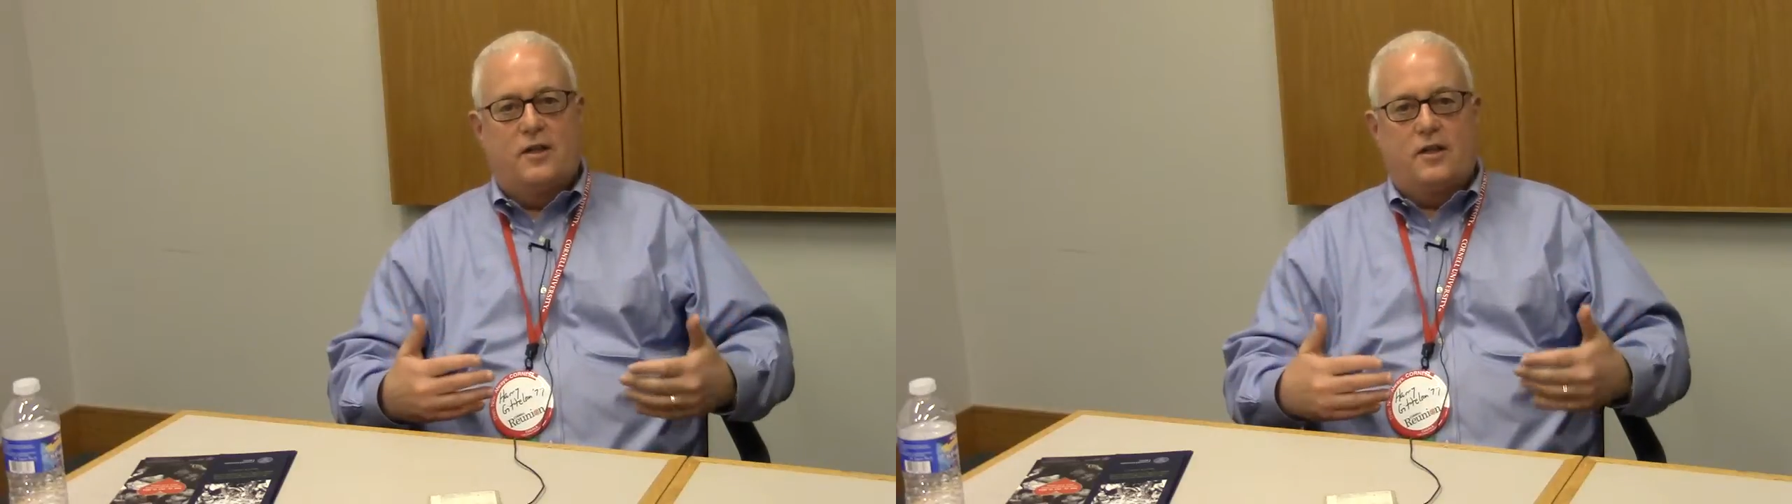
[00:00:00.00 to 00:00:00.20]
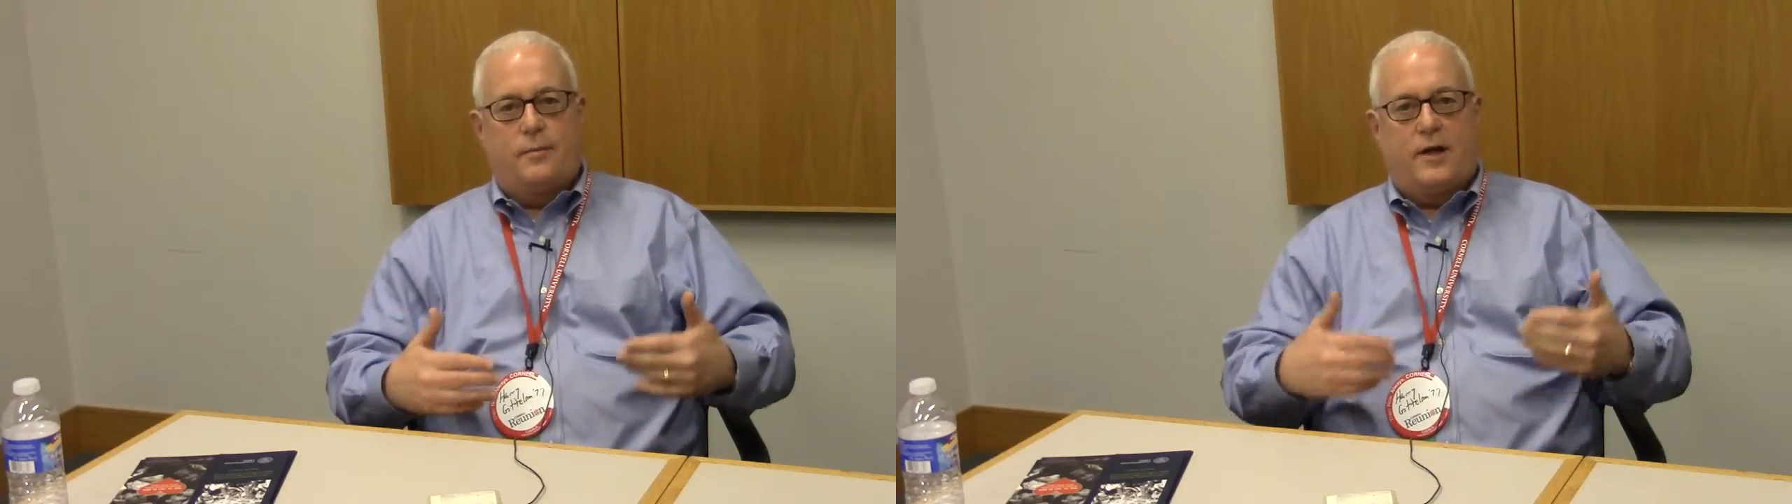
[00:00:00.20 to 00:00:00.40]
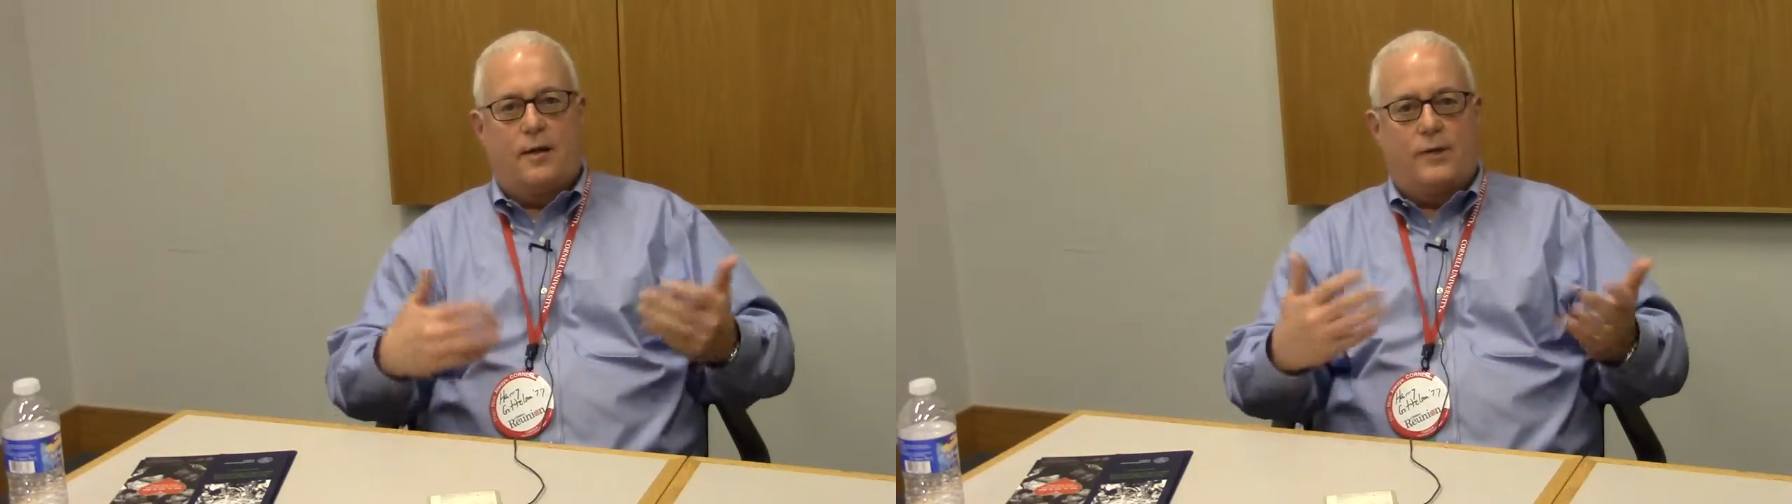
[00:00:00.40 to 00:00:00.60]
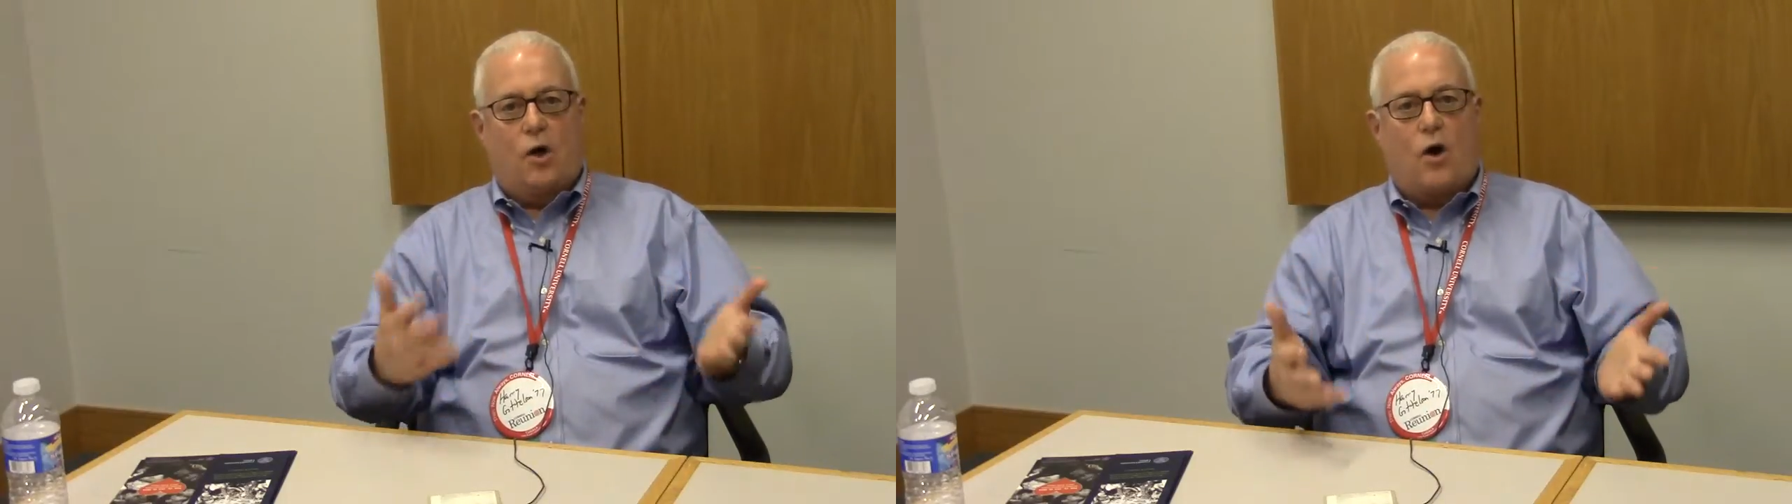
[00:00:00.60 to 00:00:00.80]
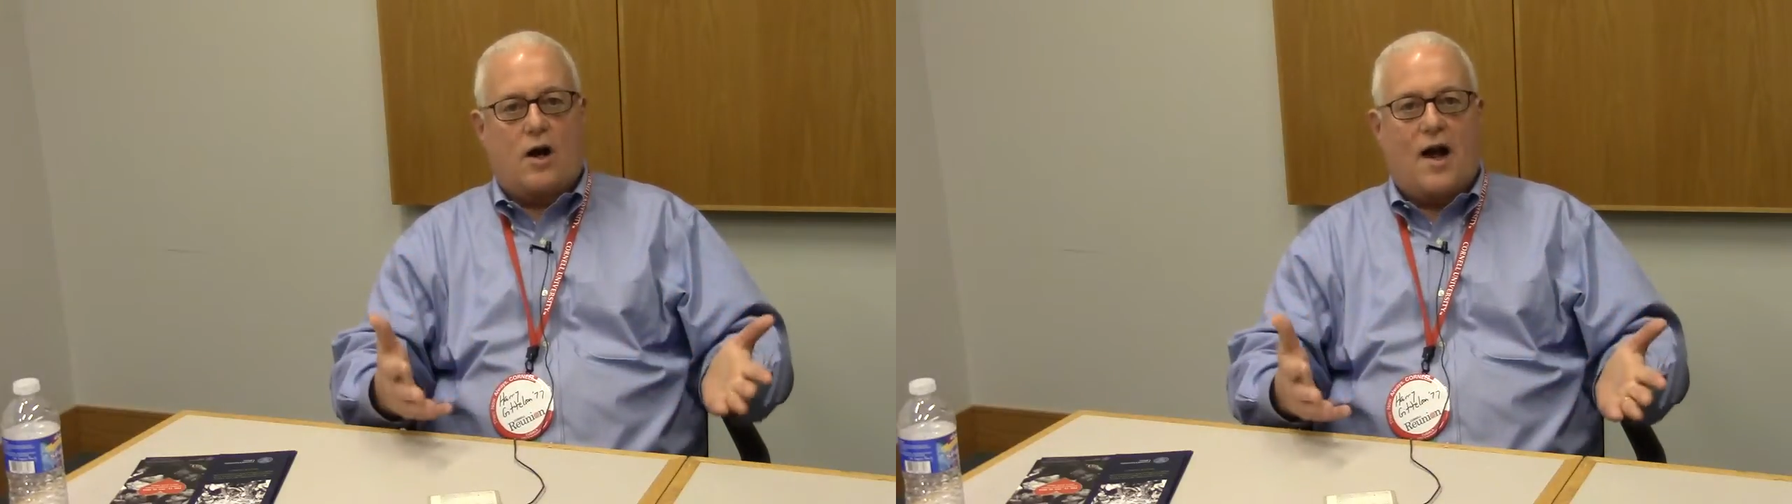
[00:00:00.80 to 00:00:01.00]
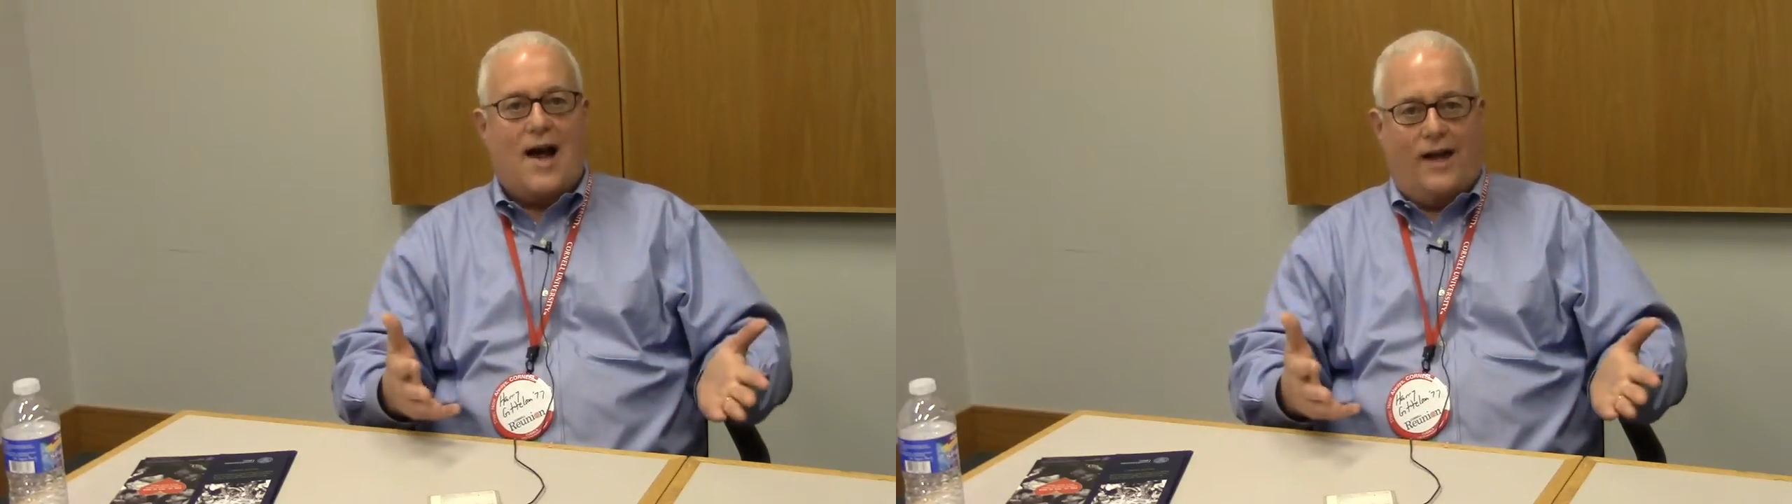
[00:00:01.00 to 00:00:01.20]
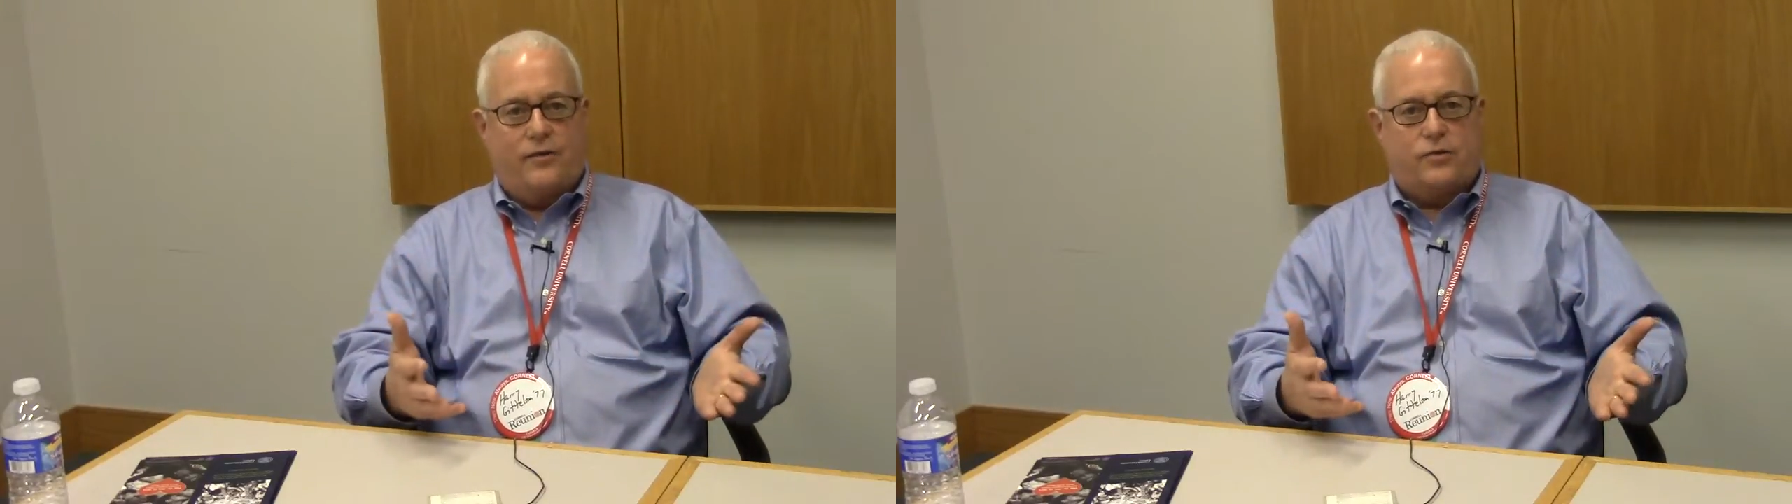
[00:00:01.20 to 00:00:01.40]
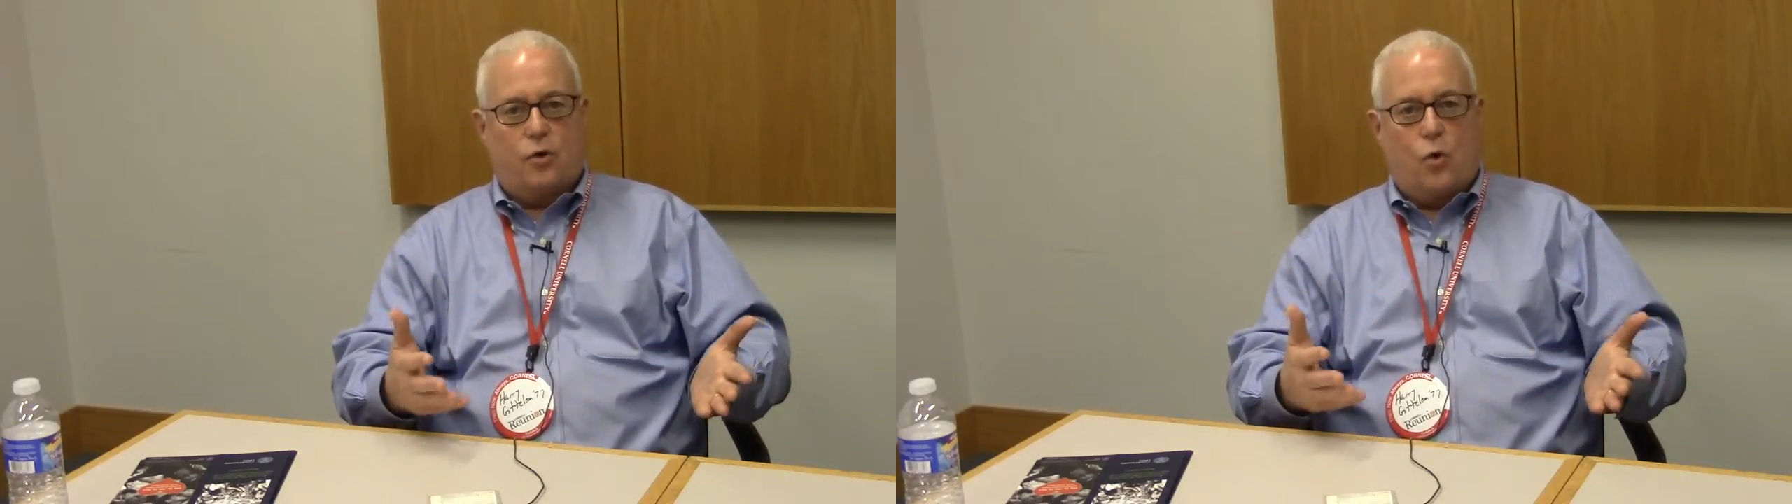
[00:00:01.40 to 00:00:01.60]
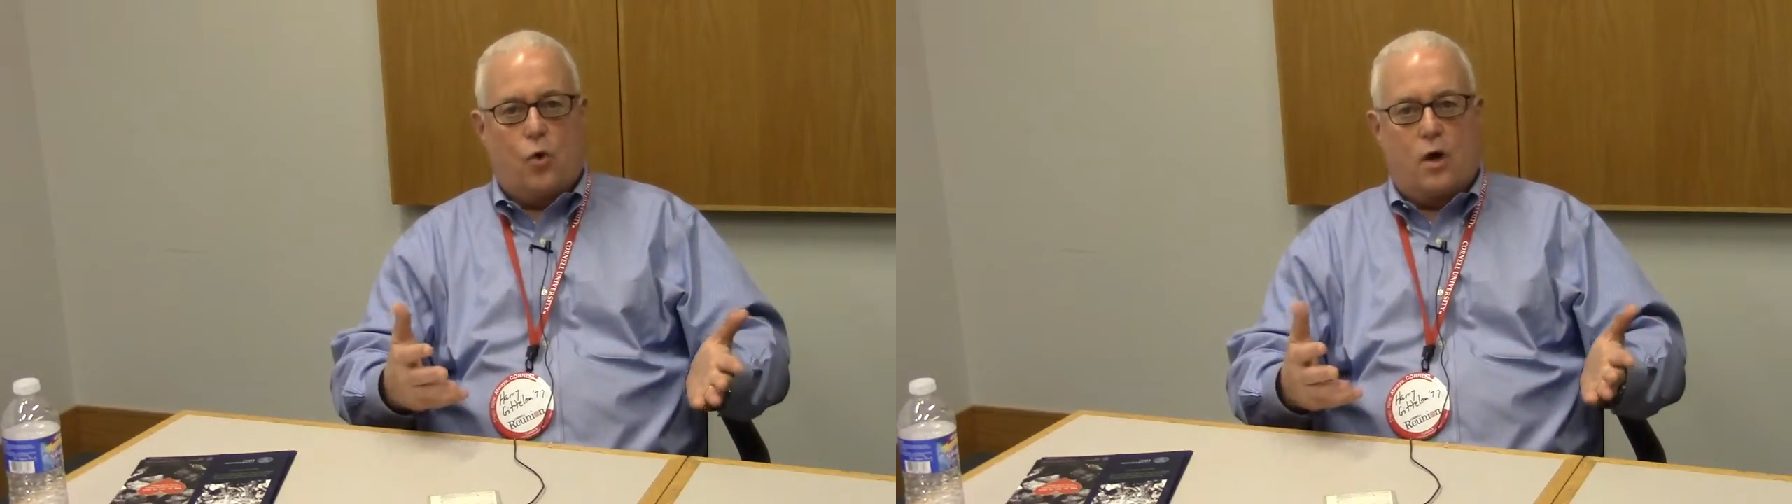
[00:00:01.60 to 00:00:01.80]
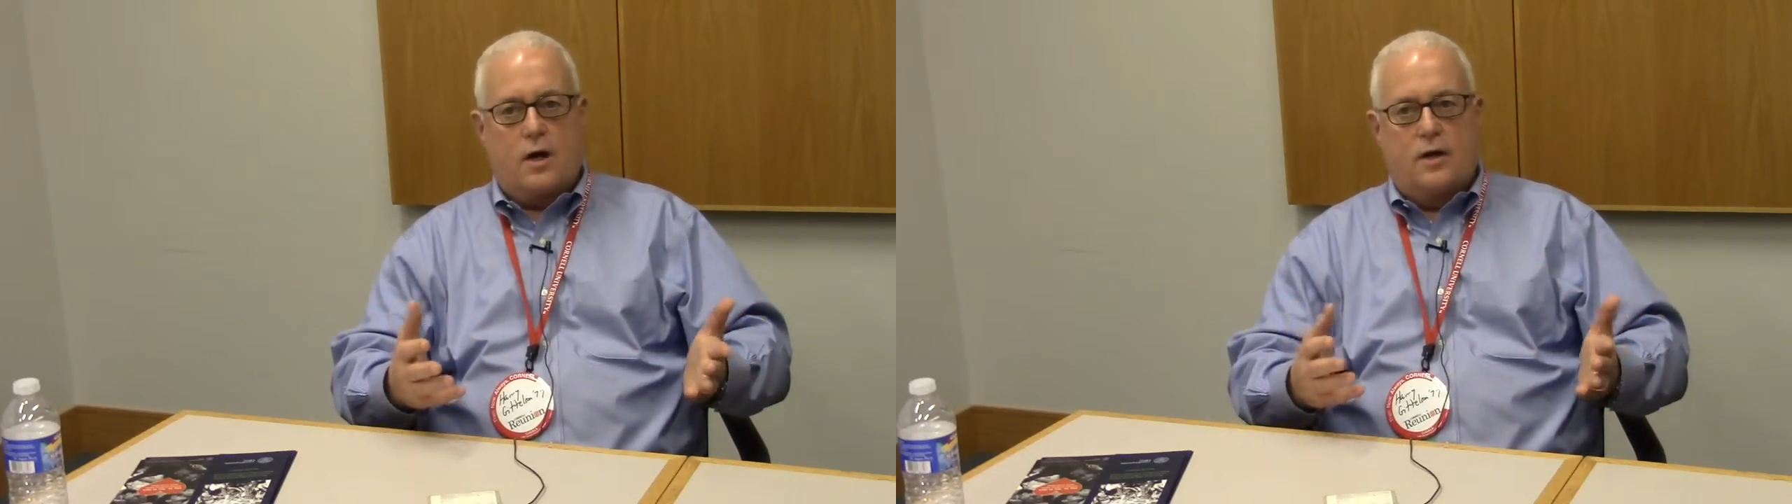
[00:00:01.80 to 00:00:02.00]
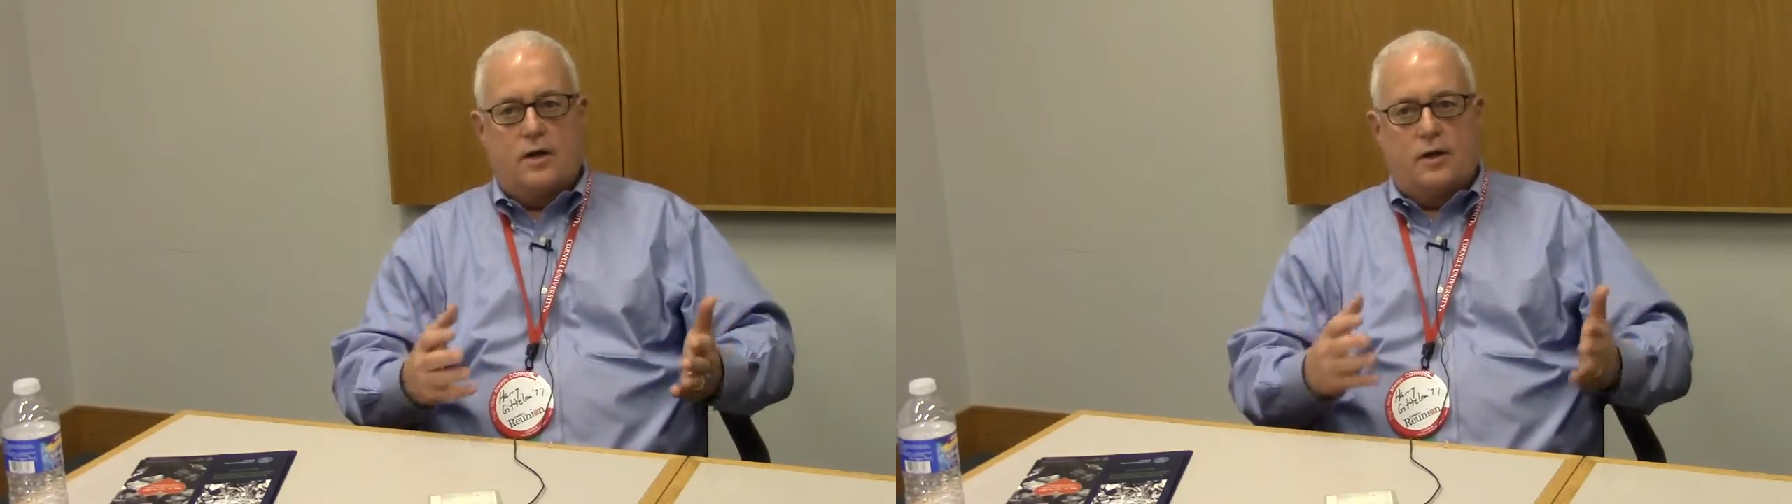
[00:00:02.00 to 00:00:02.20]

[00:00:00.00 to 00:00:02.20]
to become the archives or